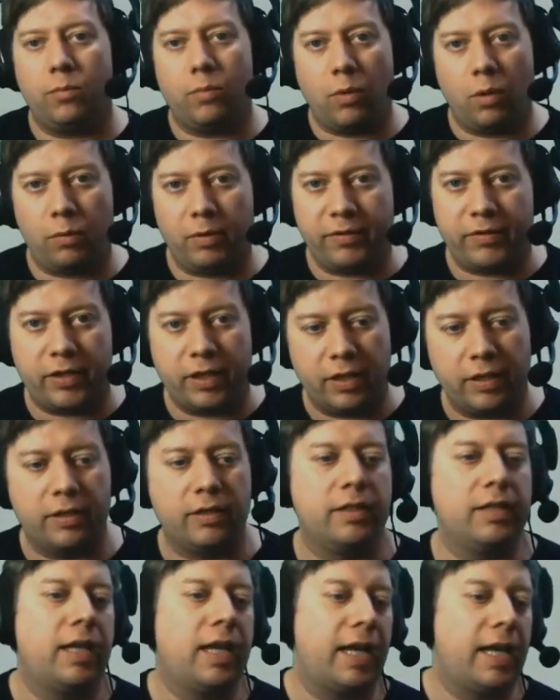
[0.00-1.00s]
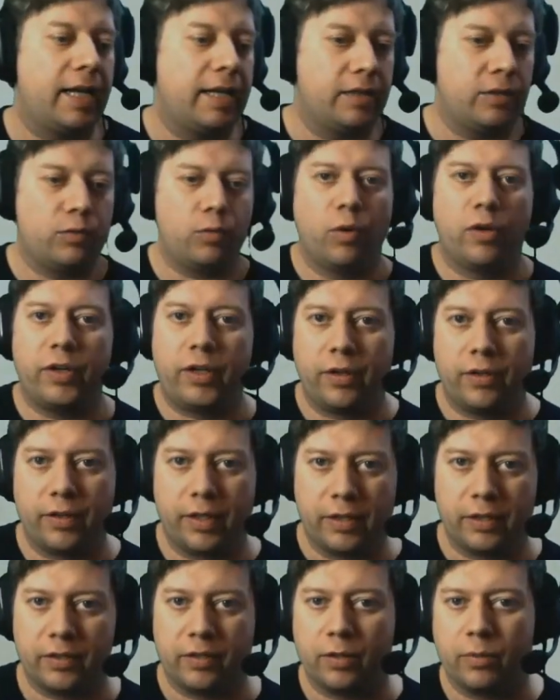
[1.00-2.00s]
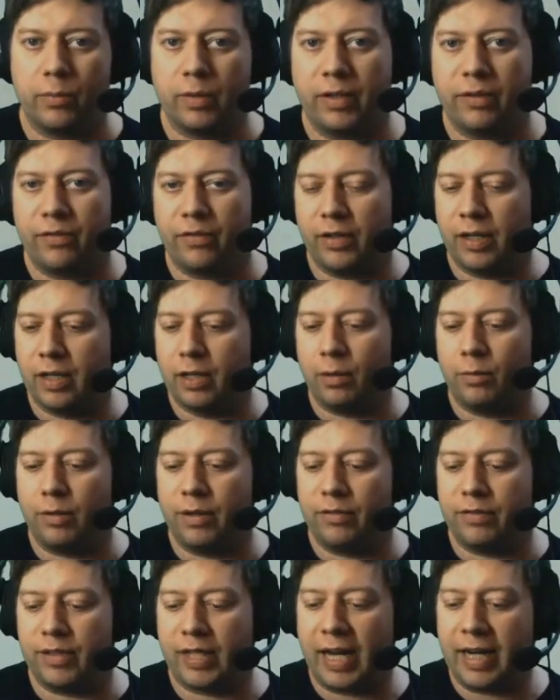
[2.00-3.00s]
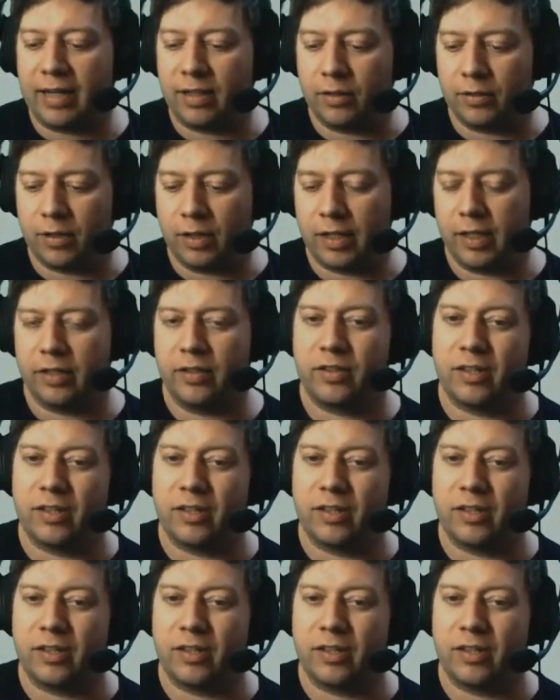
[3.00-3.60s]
what we've done, and what new things that we've tackled on it.